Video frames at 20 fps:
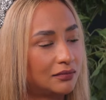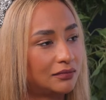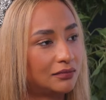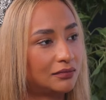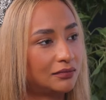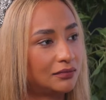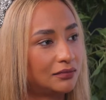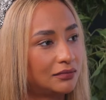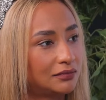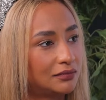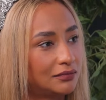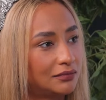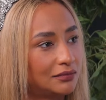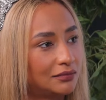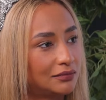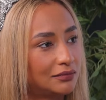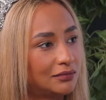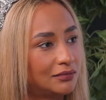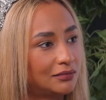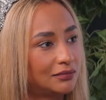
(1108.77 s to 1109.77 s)
for mm -hmm. sure.
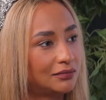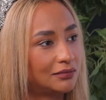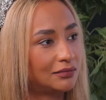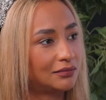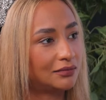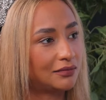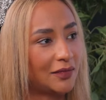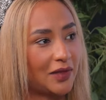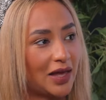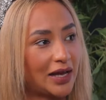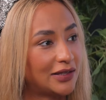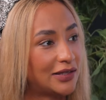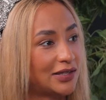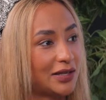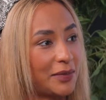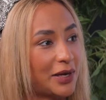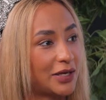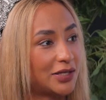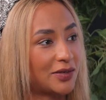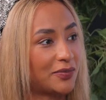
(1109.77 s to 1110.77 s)
Should I
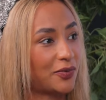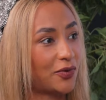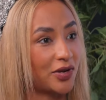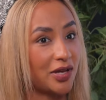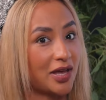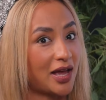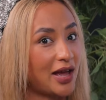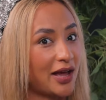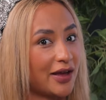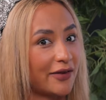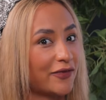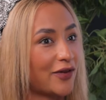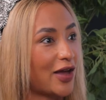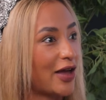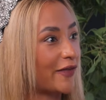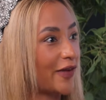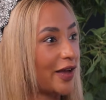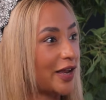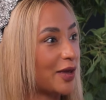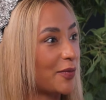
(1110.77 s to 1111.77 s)
continue? my support. Yeah, if you
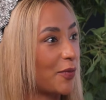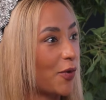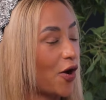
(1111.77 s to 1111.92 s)
have any